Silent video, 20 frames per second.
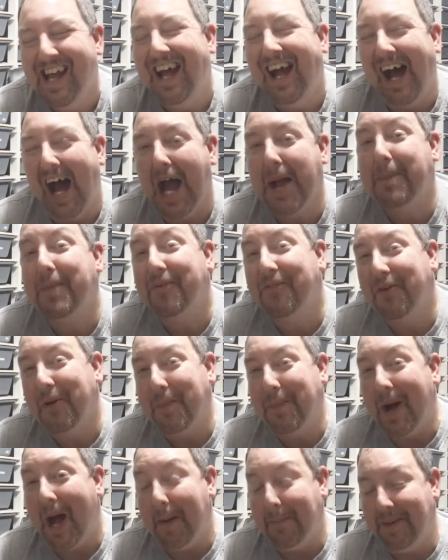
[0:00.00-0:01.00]
I prefer
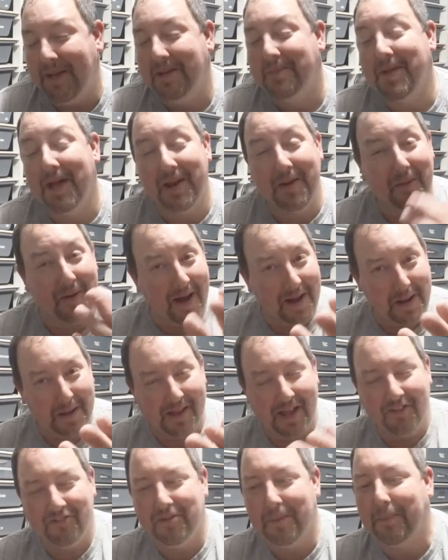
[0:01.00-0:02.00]
popping, but I know Anna
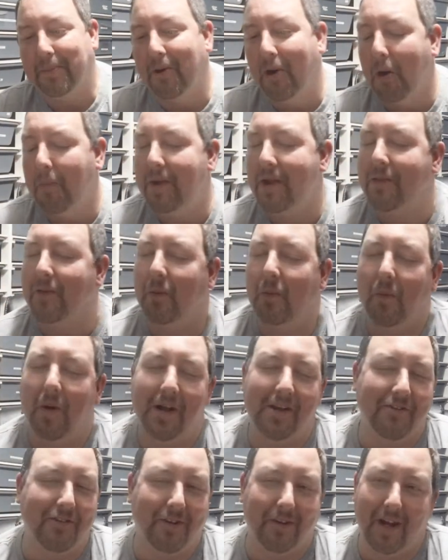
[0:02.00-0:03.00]
likes to probe. Either one
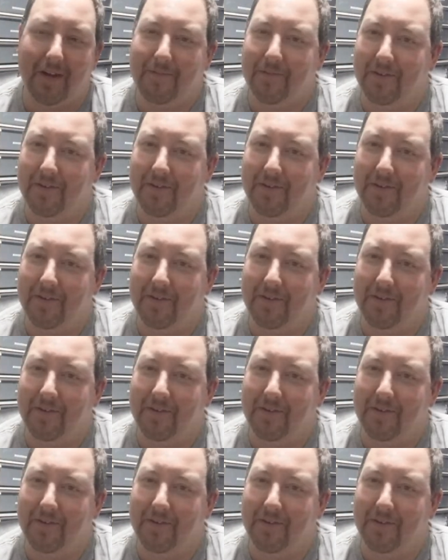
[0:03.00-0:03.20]
is great for